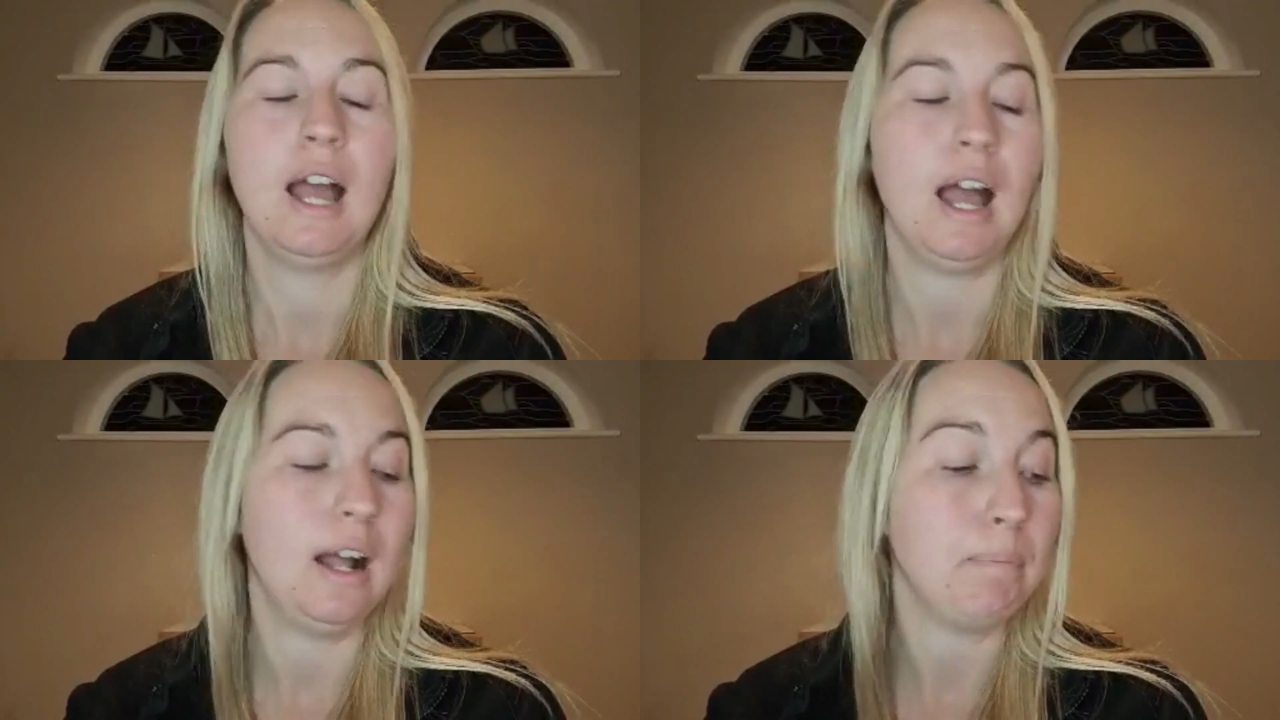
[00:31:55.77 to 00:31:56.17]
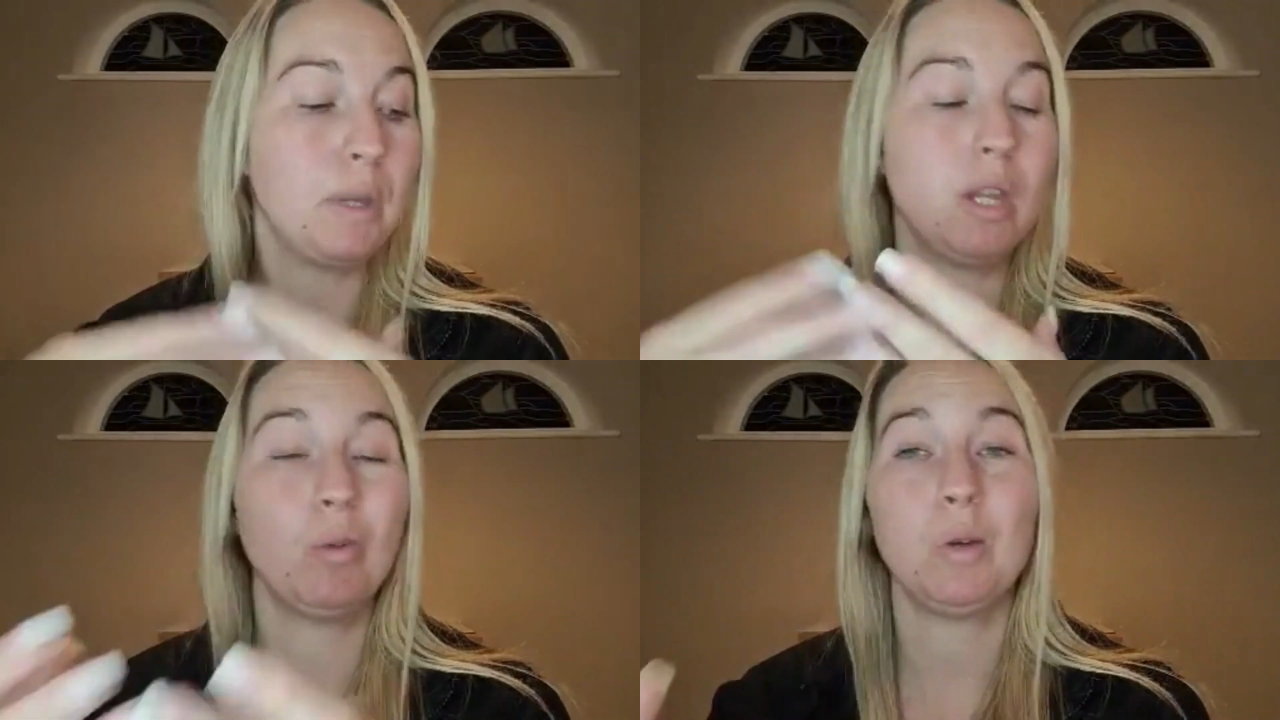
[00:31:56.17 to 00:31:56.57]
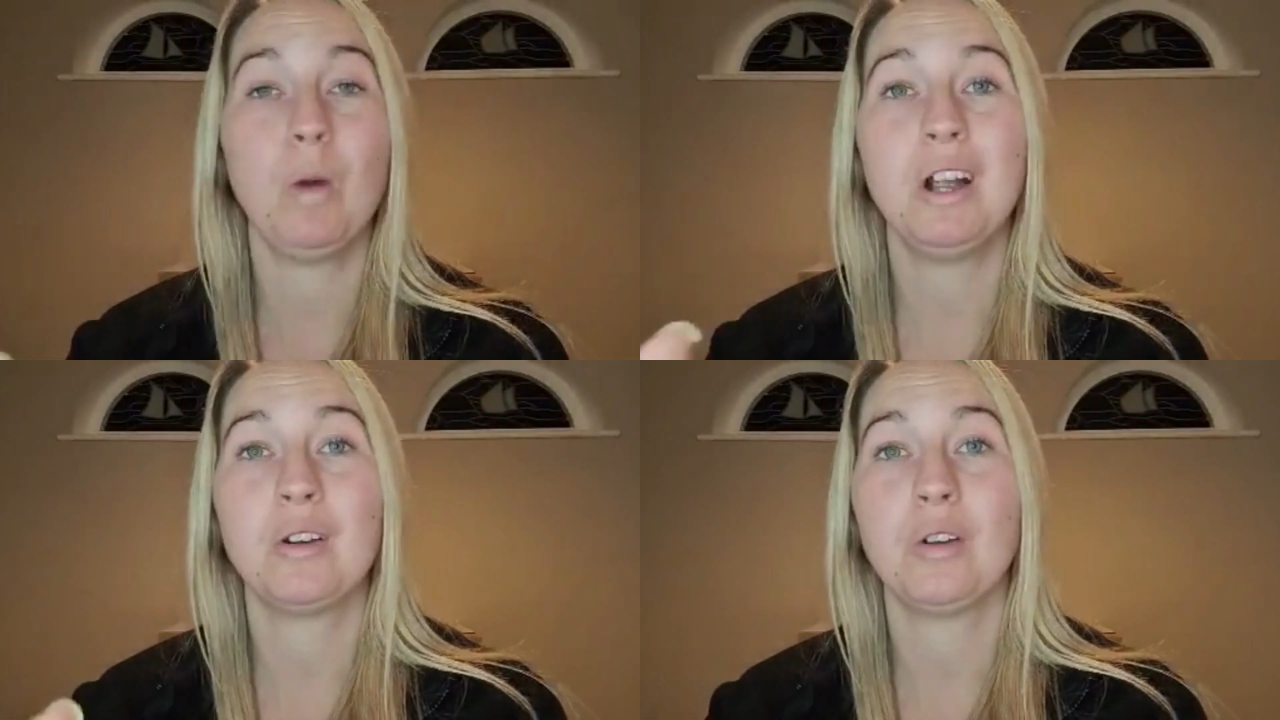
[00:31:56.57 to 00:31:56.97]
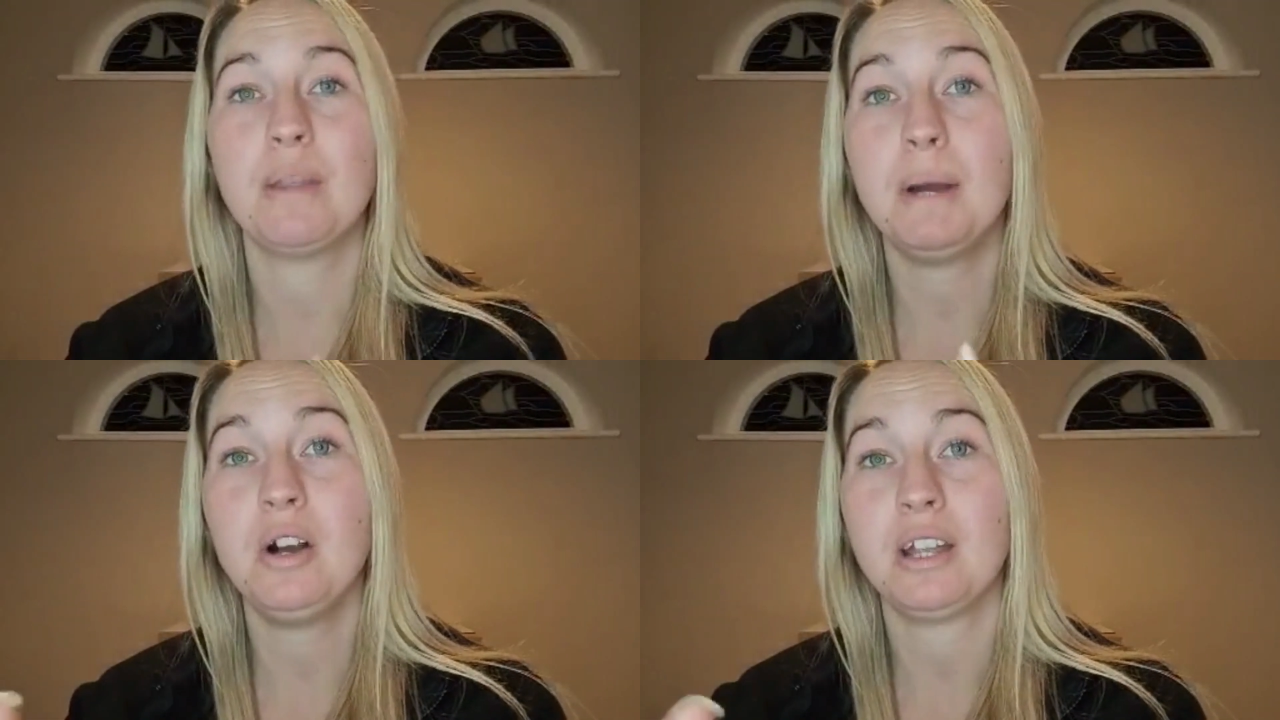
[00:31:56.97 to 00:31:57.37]
But you want to work on the
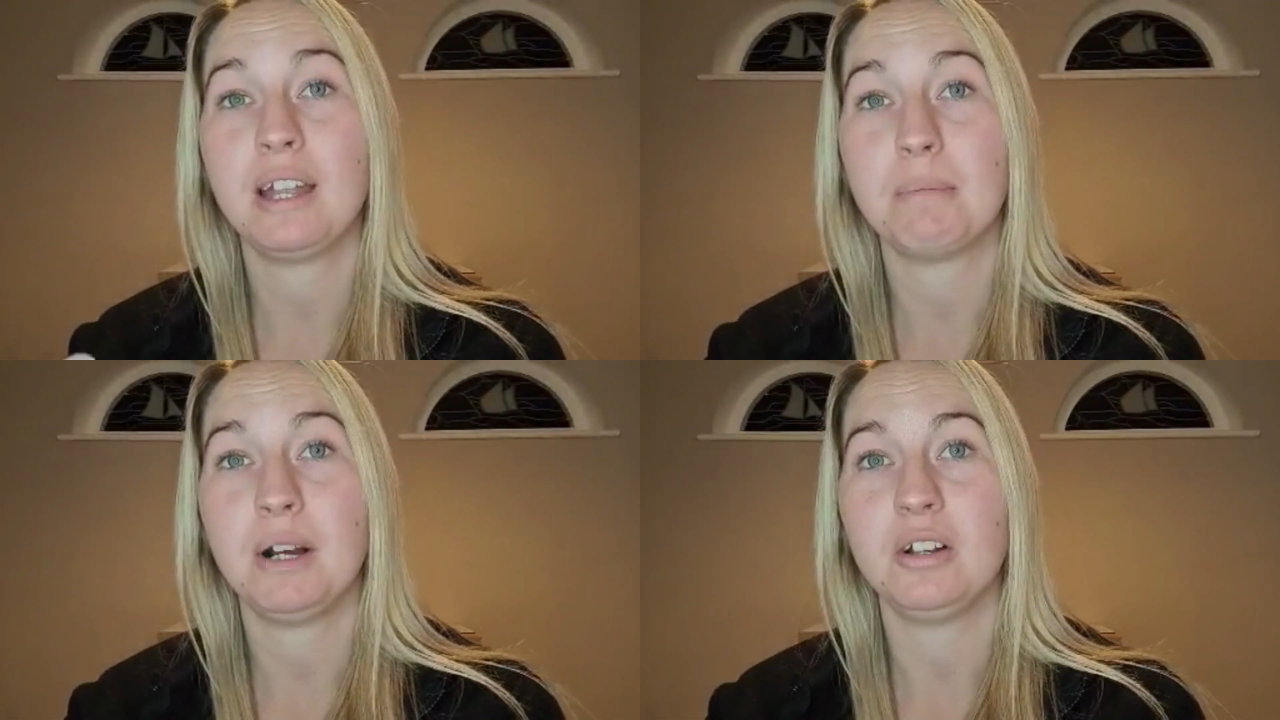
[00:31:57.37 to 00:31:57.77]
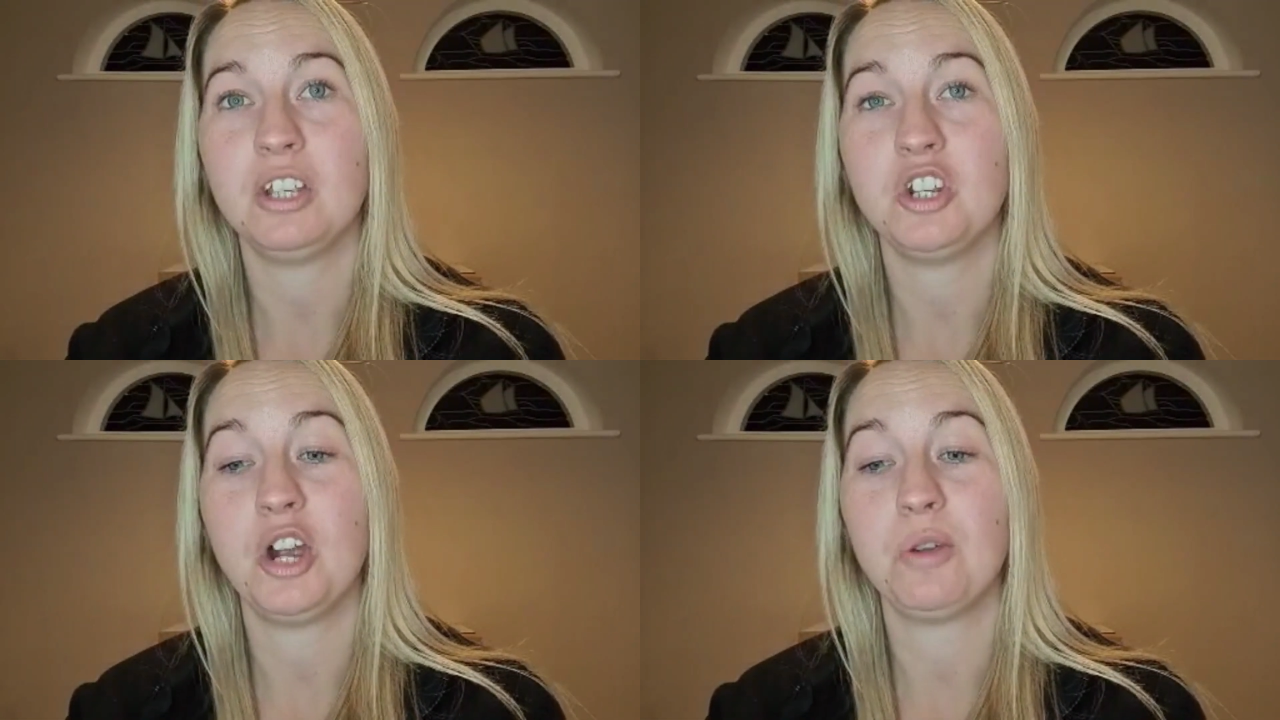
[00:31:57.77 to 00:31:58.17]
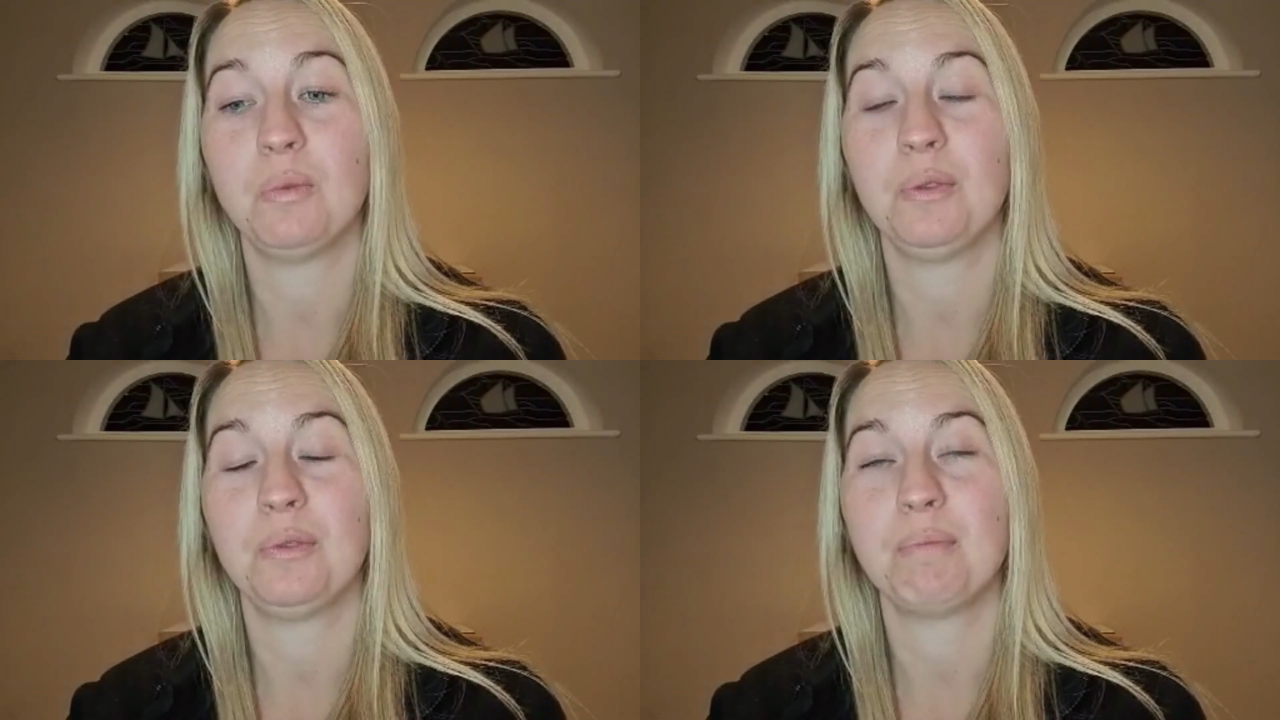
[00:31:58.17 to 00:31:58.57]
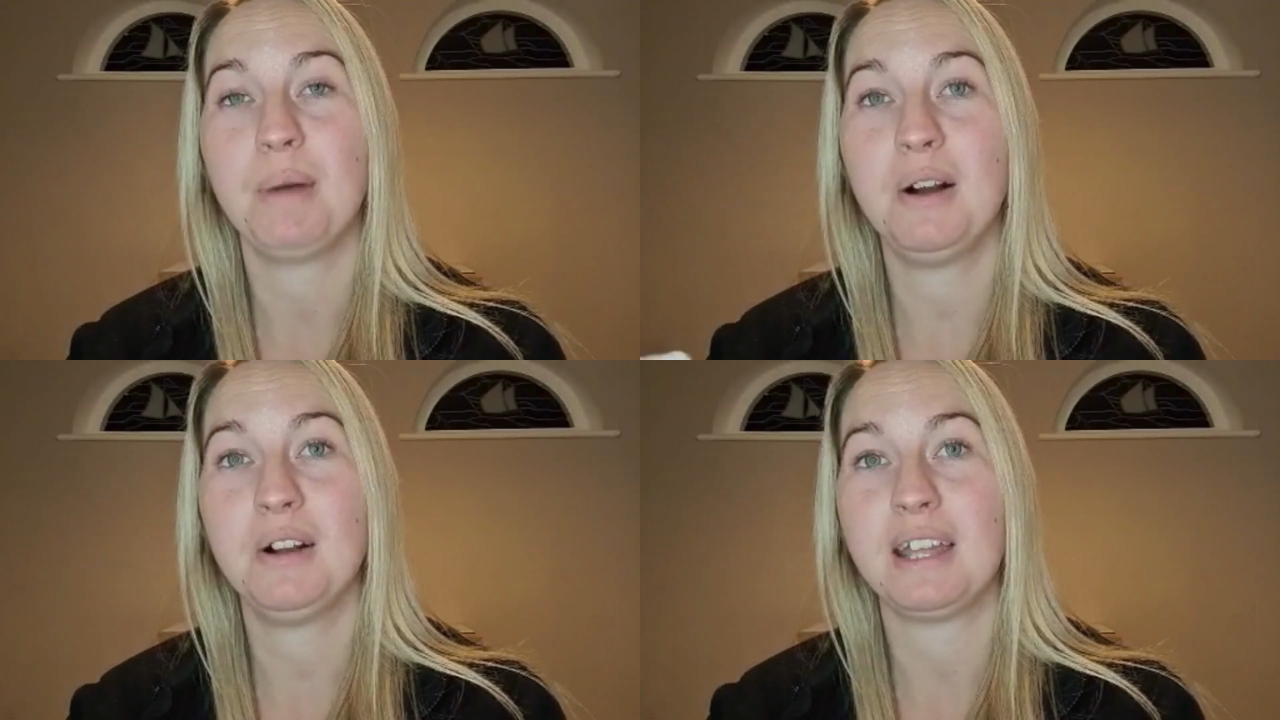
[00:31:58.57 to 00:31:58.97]
barking part. You don't want
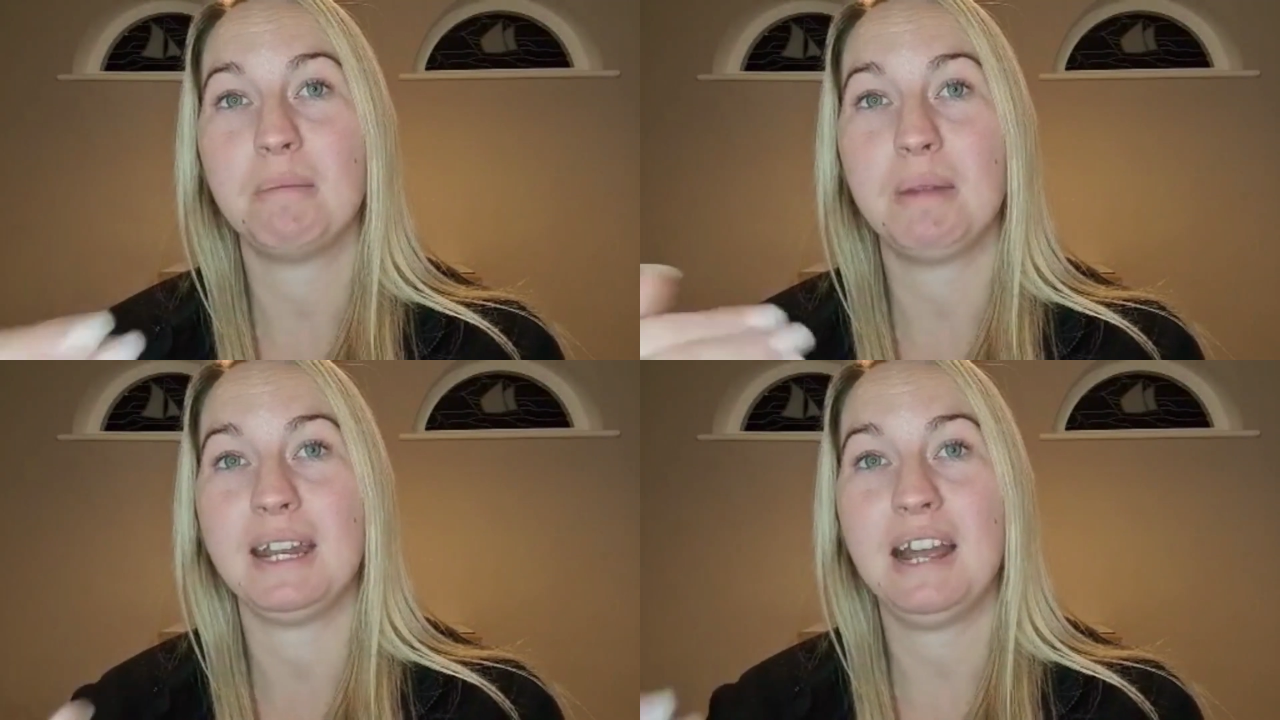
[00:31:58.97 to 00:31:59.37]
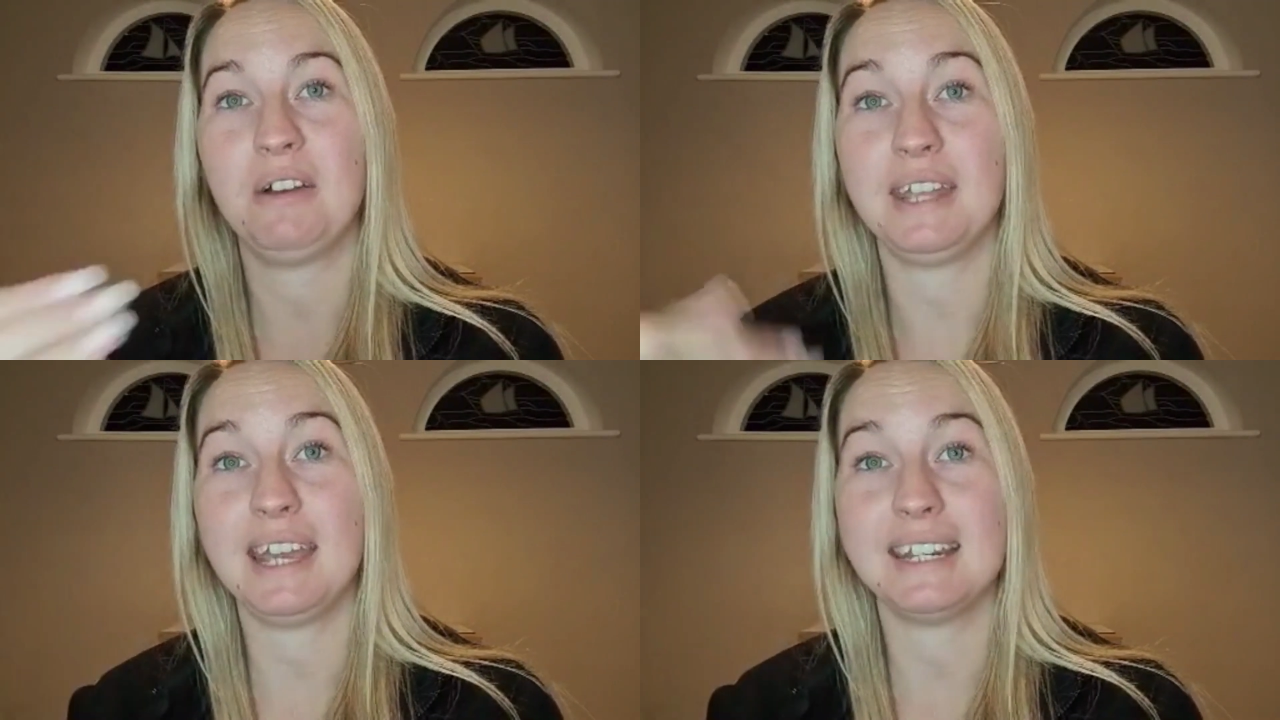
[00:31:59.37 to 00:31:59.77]
barking being how they get